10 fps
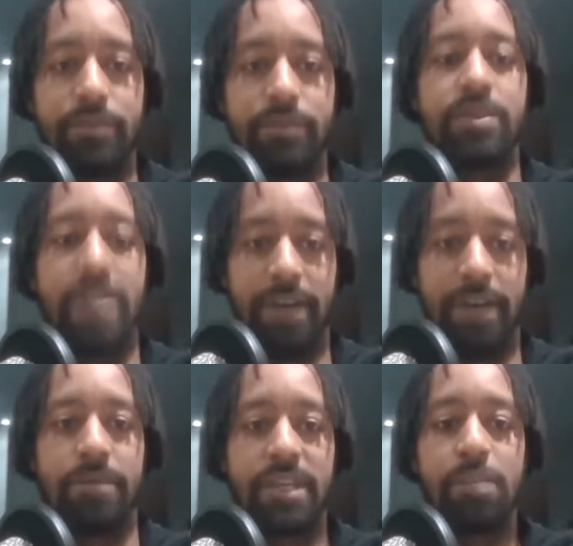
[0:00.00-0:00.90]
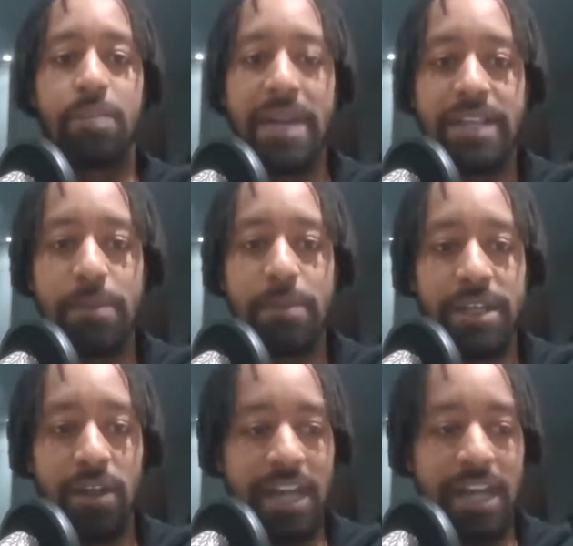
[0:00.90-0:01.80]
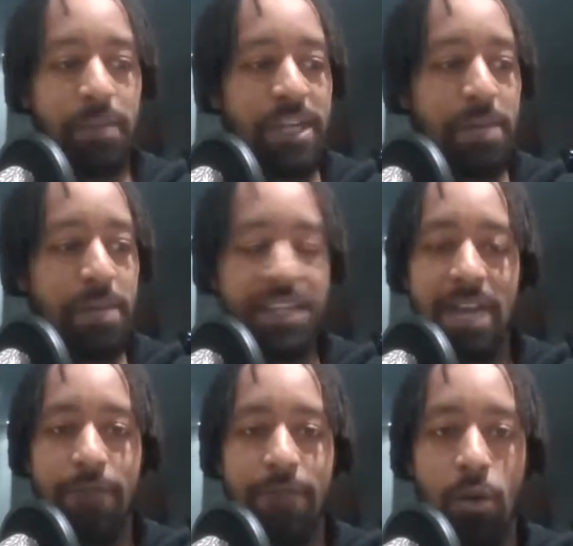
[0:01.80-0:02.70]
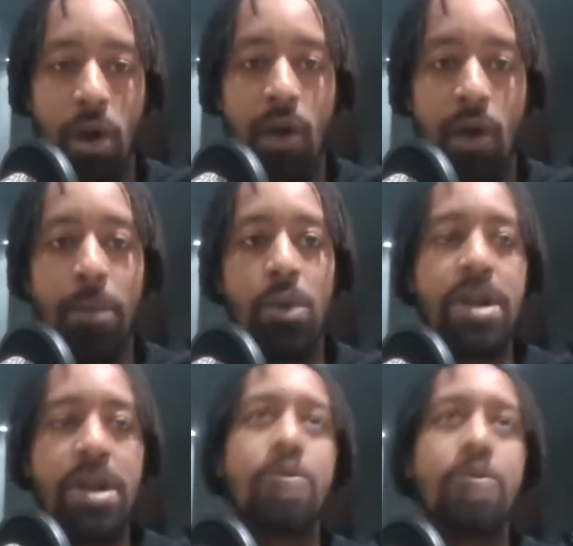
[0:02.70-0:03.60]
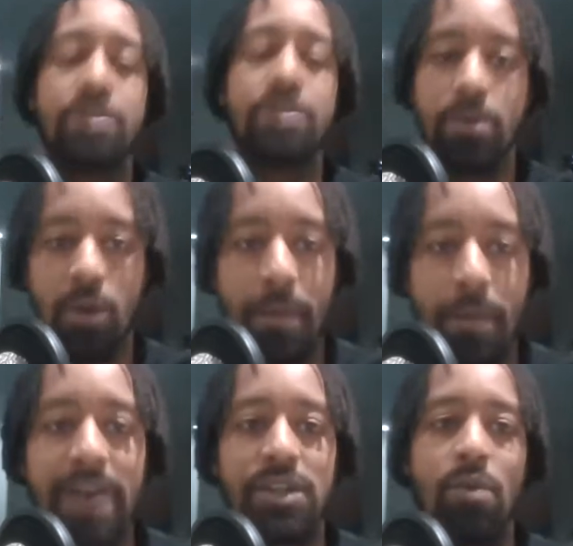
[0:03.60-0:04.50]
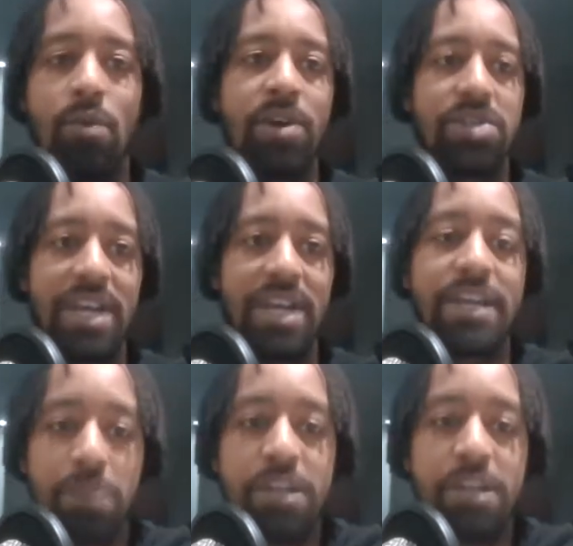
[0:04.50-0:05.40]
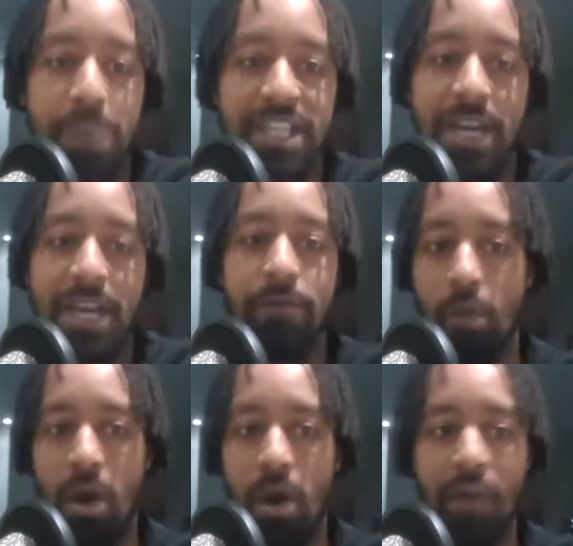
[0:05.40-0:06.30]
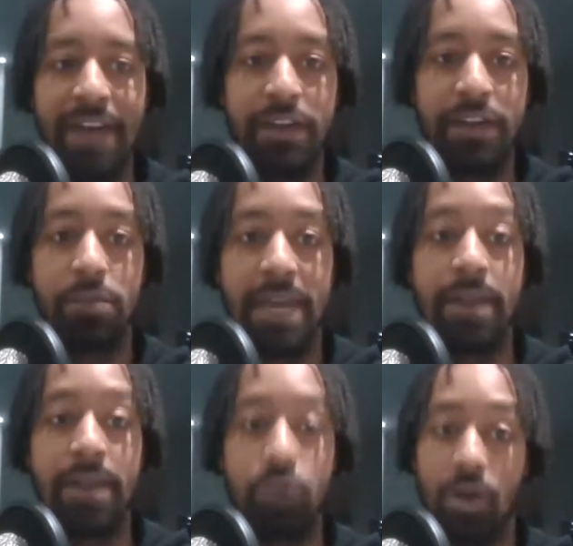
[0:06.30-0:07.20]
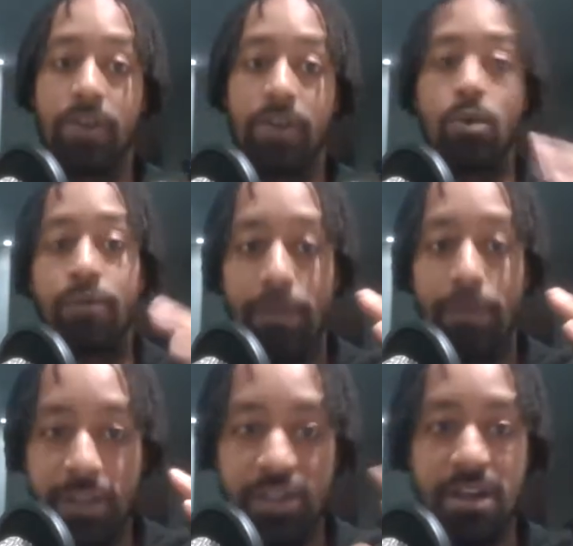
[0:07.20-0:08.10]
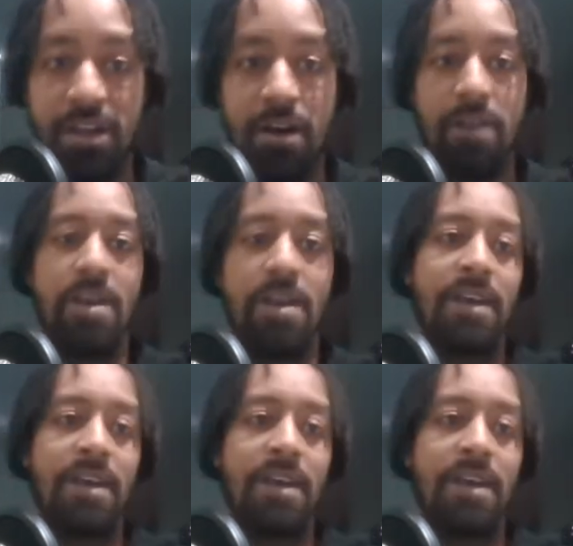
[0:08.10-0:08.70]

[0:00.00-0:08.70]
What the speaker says: Yeah, it's been his best game for a while, but we know he can do a lot better. So when I say it's been his best game for a while, that doesn't mean I'm trying to call for him to start.